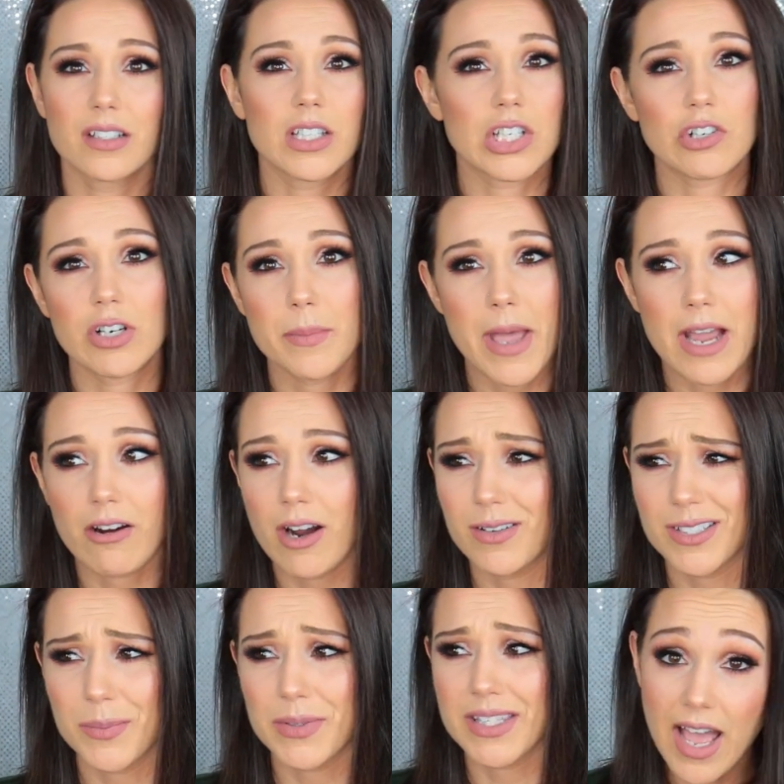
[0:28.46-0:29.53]
glittery
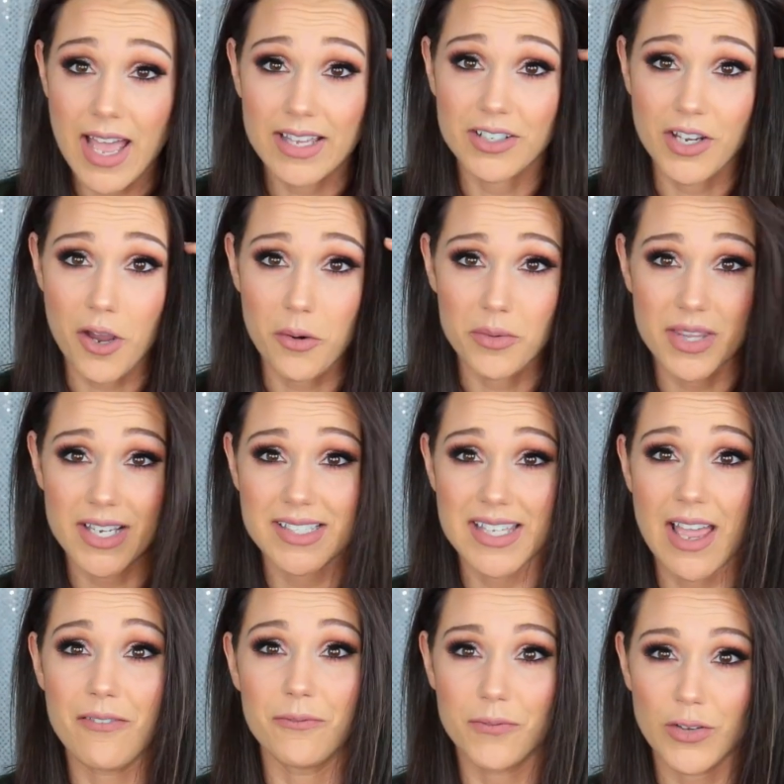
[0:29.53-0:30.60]
backgrounds, but I had to go with it
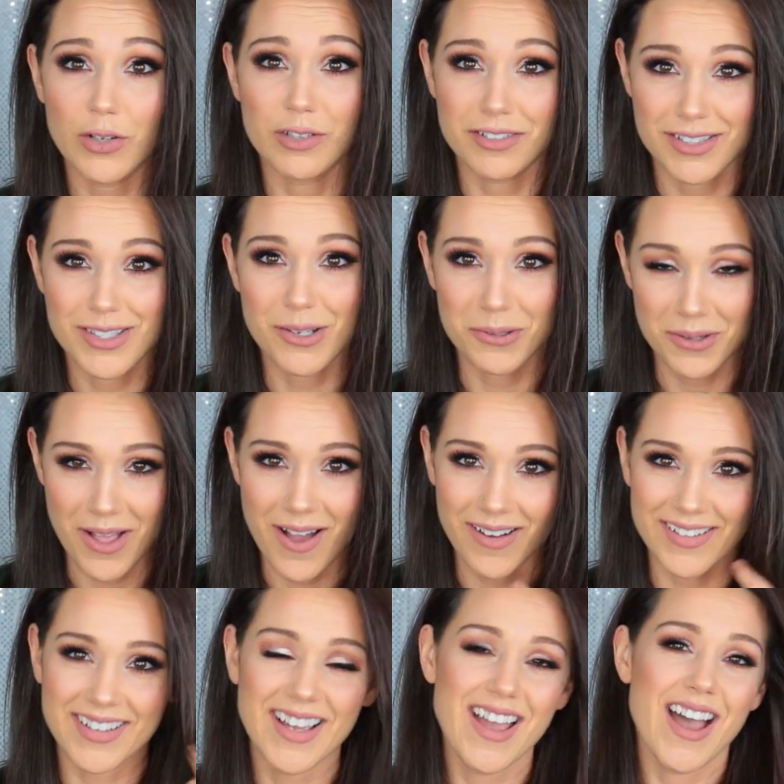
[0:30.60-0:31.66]
because I haven't filmed in so
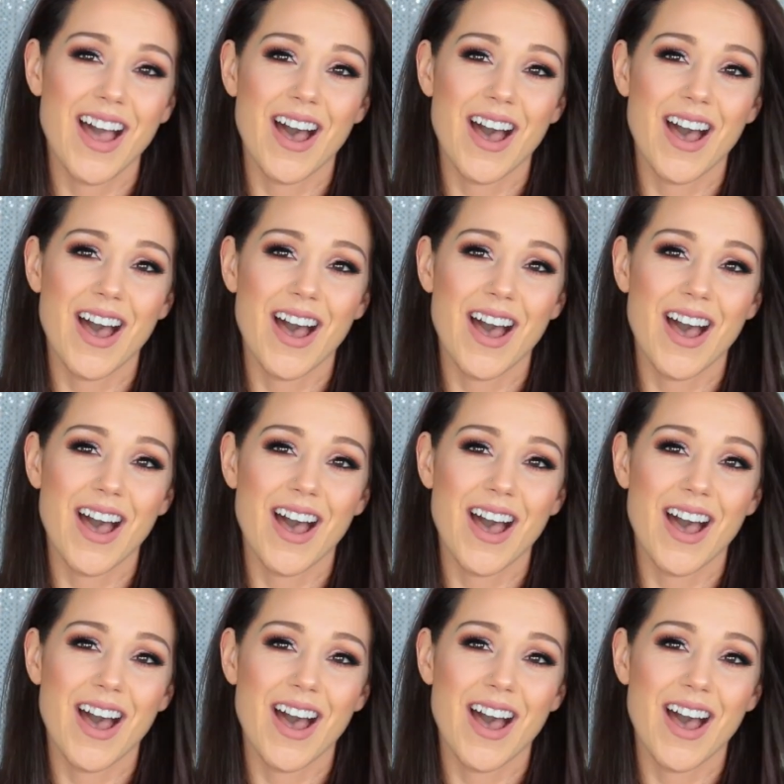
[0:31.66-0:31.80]
long.